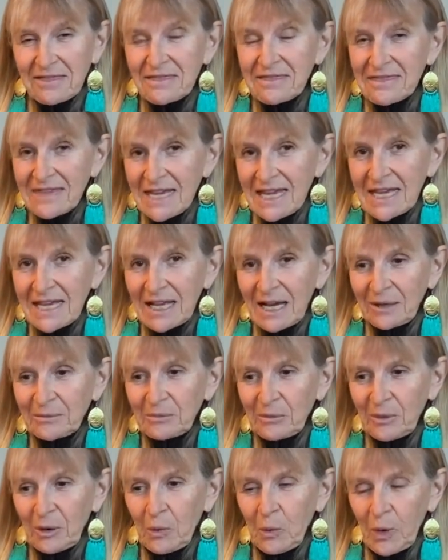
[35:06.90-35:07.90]
think I
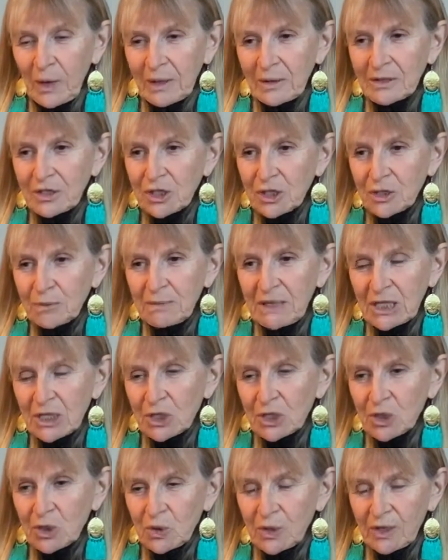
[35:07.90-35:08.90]
want to just make
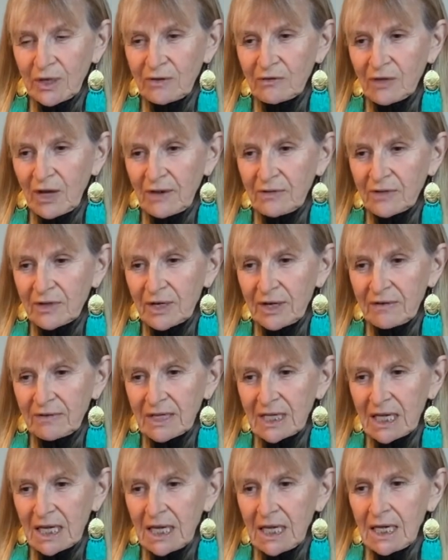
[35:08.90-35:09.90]
sure I've covered
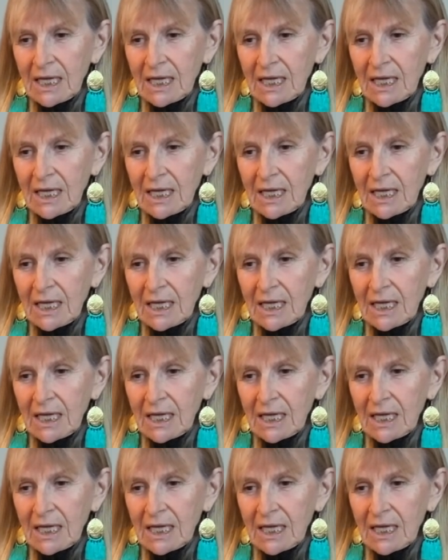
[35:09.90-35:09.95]
everything.